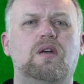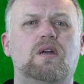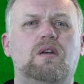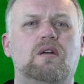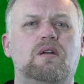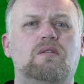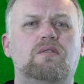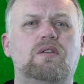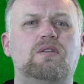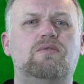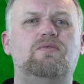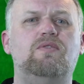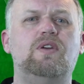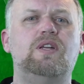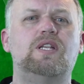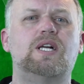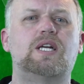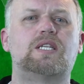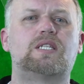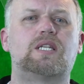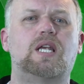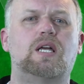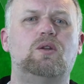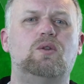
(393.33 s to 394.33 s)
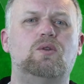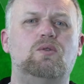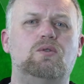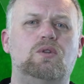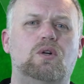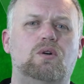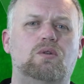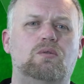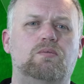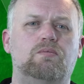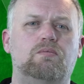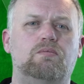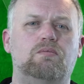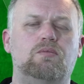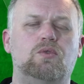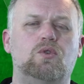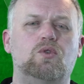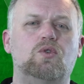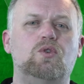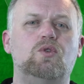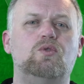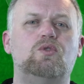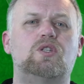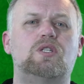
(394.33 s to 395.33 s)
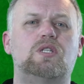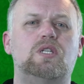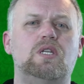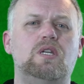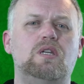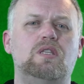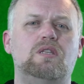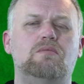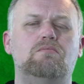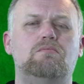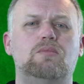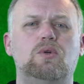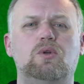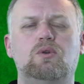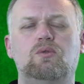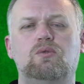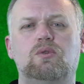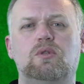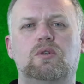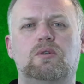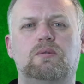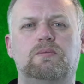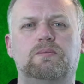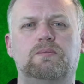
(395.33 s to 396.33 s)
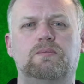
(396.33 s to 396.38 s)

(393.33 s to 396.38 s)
Vi vidas la lunon. You see the moon.